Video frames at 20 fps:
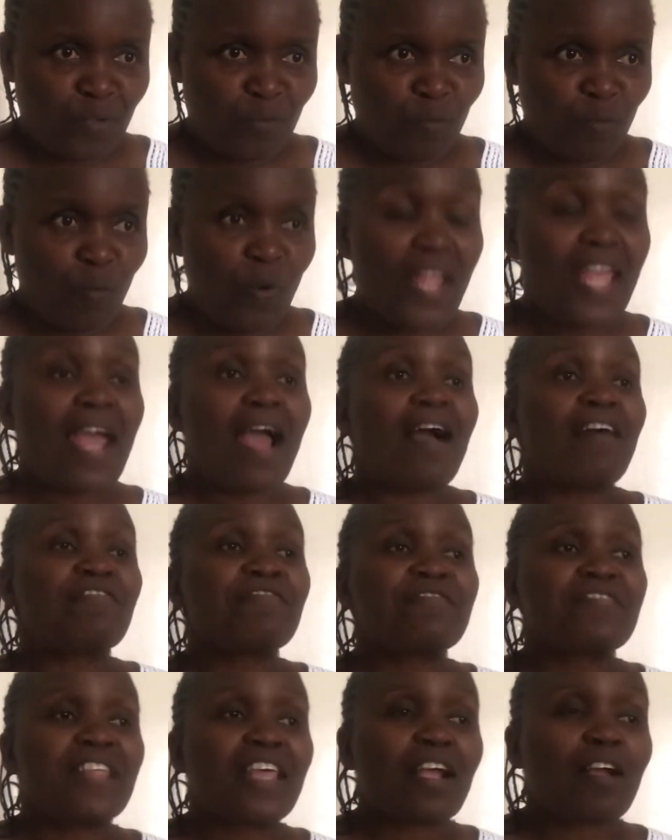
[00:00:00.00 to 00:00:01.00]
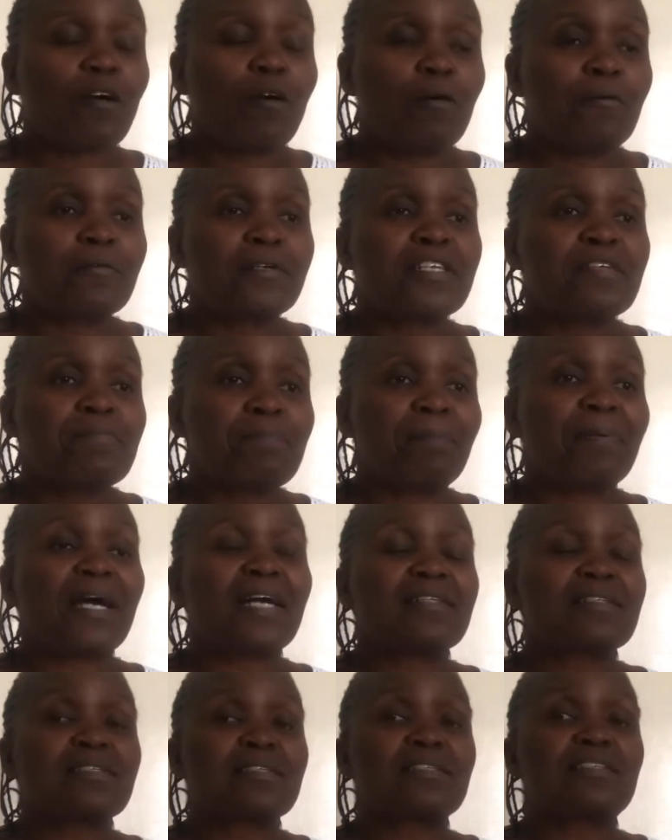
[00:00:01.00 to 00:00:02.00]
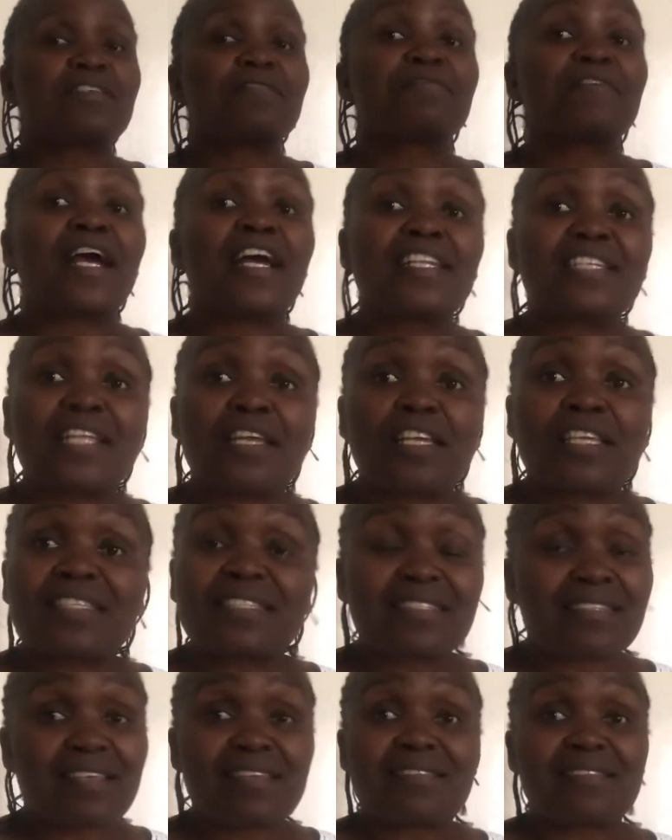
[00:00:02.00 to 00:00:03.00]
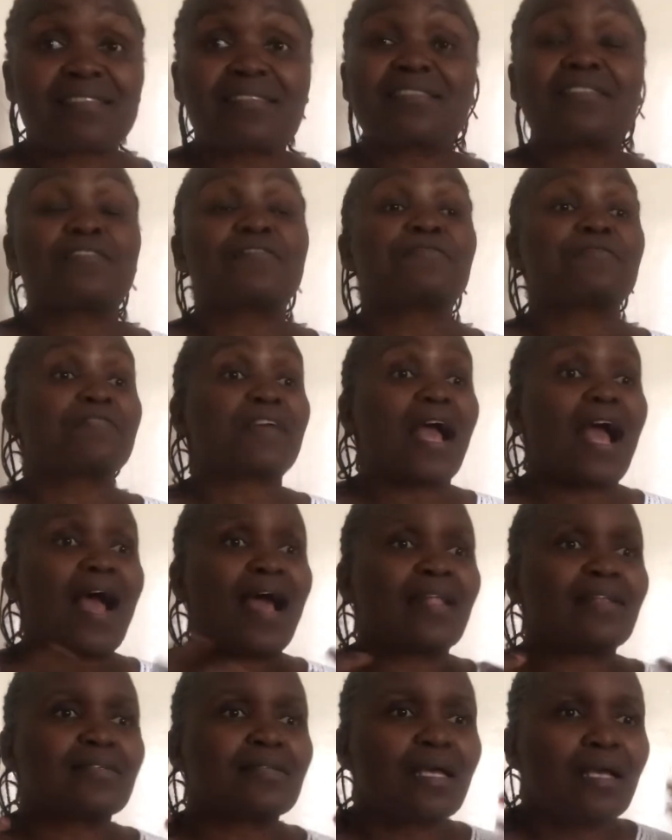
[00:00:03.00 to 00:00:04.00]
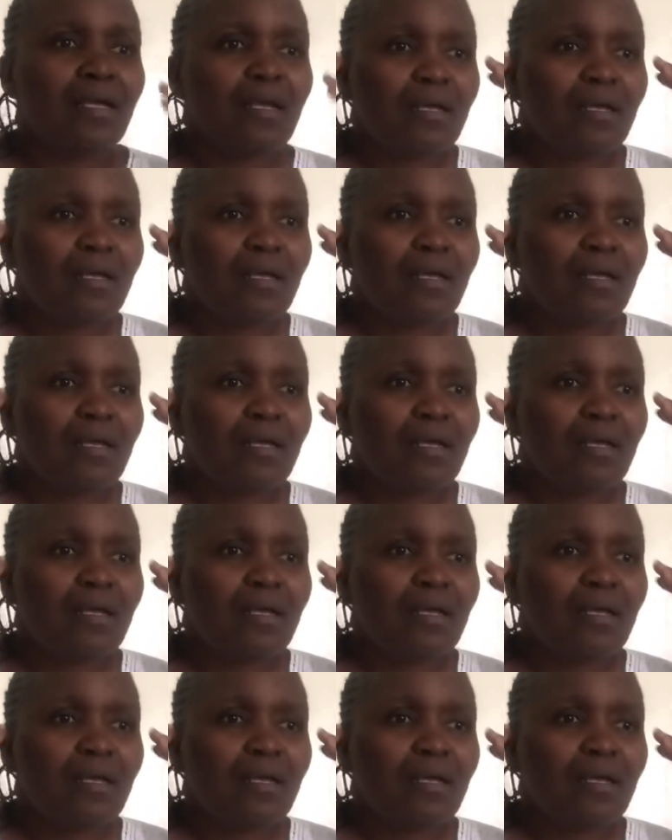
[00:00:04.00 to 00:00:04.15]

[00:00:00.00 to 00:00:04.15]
we have the impulsive and excessive and